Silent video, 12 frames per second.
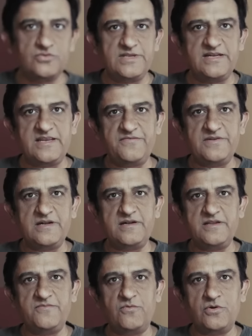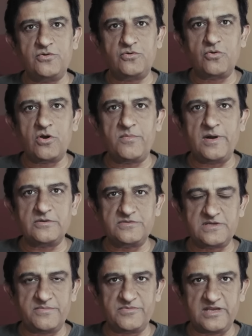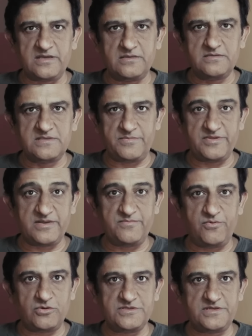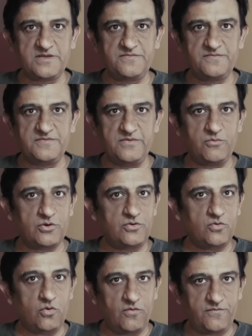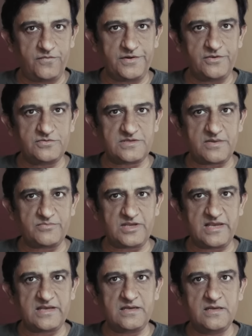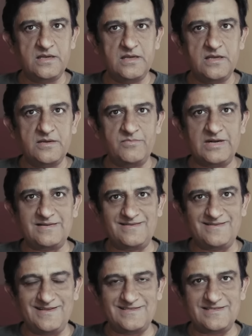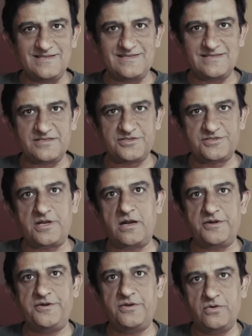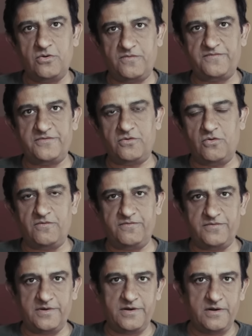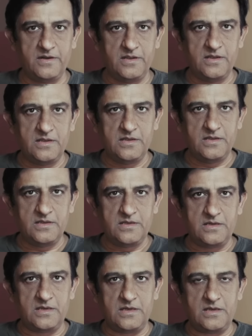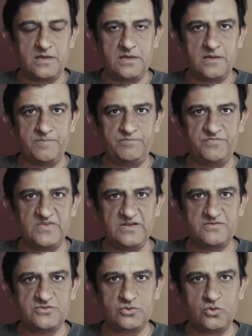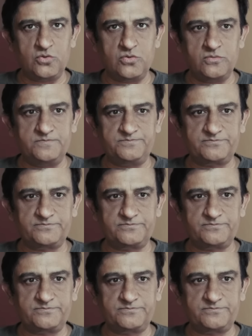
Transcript: they definitely want to talk about something, something positive. They want to offer you something, but it's a, it's a start of the offer. Um, so,